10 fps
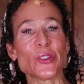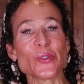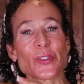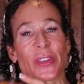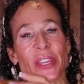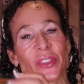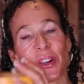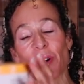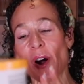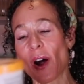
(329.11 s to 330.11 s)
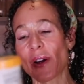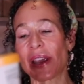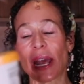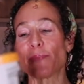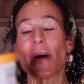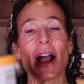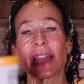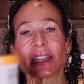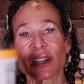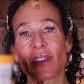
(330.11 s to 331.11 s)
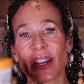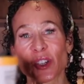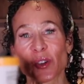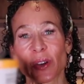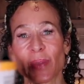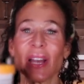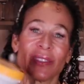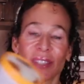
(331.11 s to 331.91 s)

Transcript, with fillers: do you think there are in a pint of ice cream?